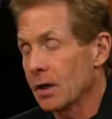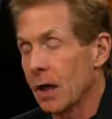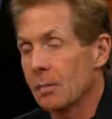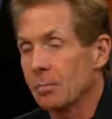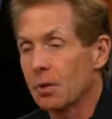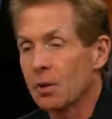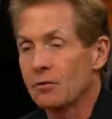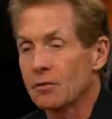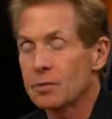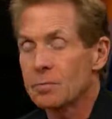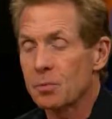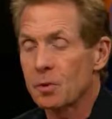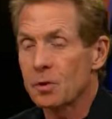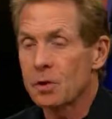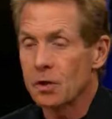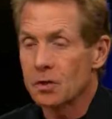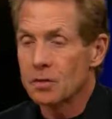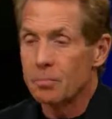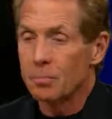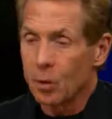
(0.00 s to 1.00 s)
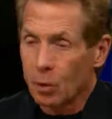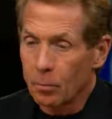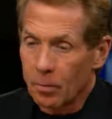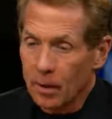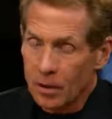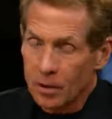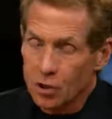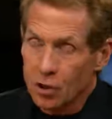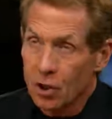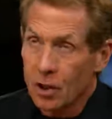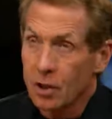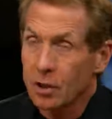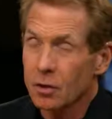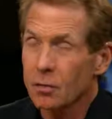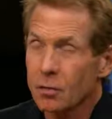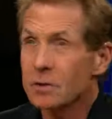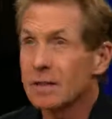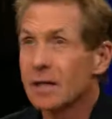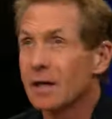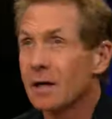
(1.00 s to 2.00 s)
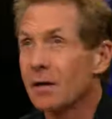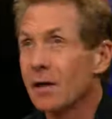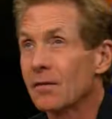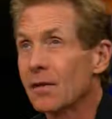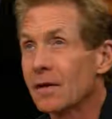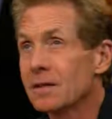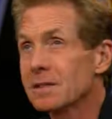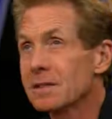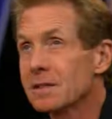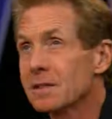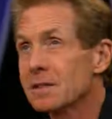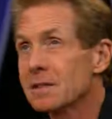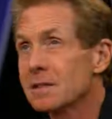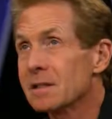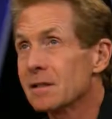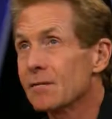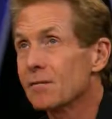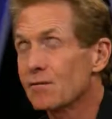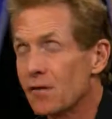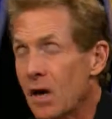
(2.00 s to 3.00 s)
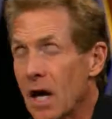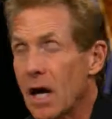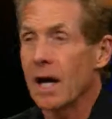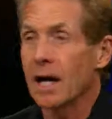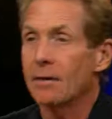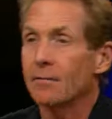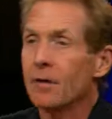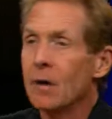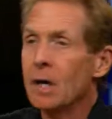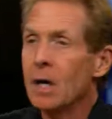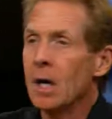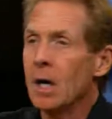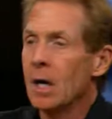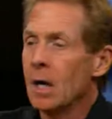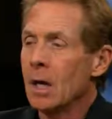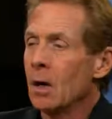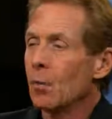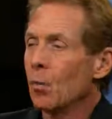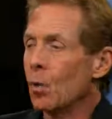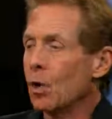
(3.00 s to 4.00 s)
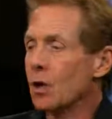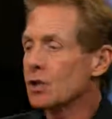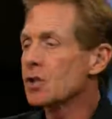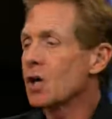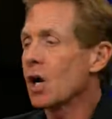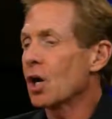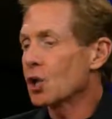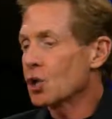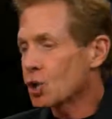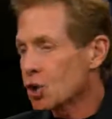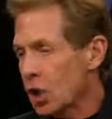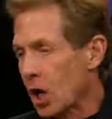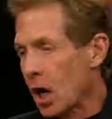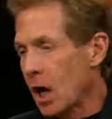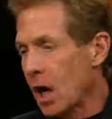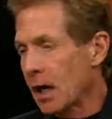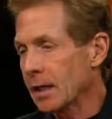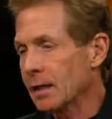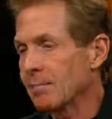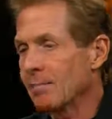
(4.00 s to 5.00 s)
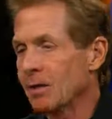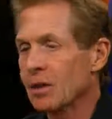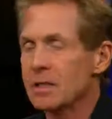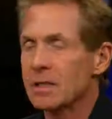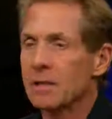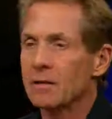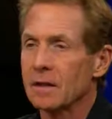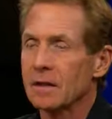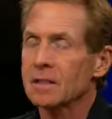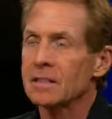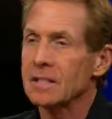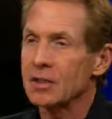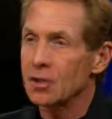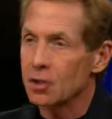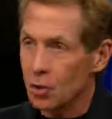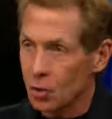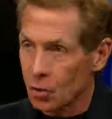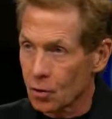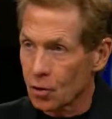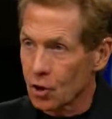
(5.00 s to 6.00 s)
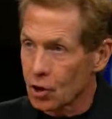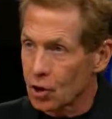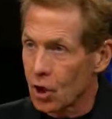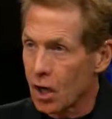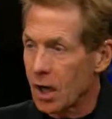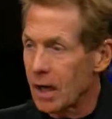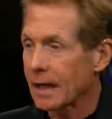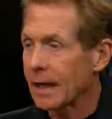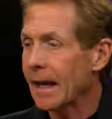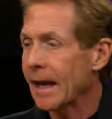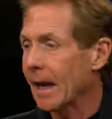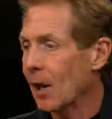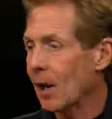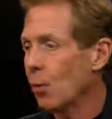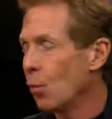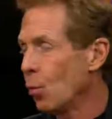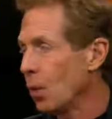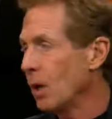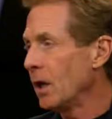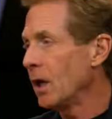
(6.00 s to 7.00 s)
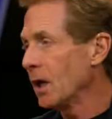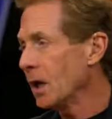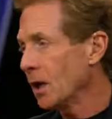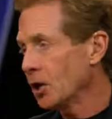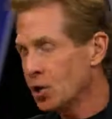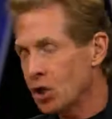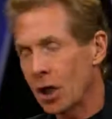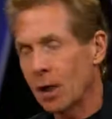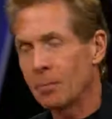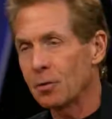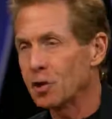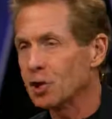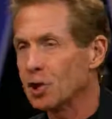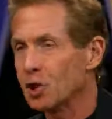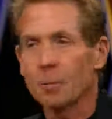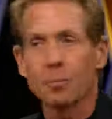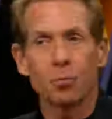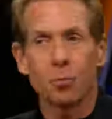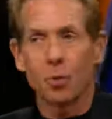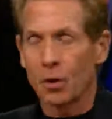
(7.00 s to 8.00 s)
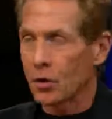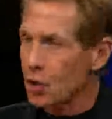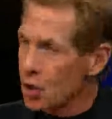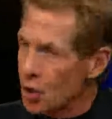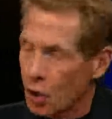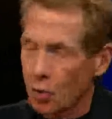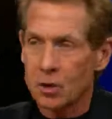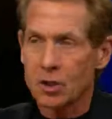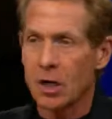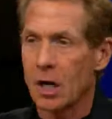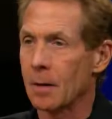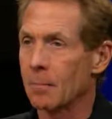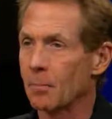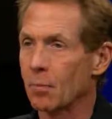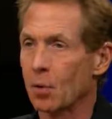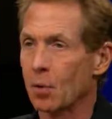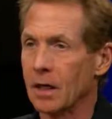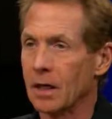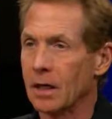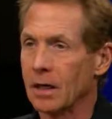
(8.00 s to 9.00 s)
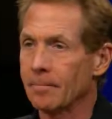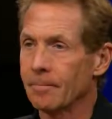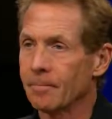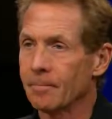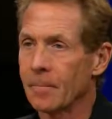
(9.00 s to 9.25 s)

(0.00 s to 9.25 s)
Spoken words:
And I believe it's because Bill Belichick, who's now, I think, 65, wants a shot because he thinks he's earned a shot at winning a championship with no Tom Brady.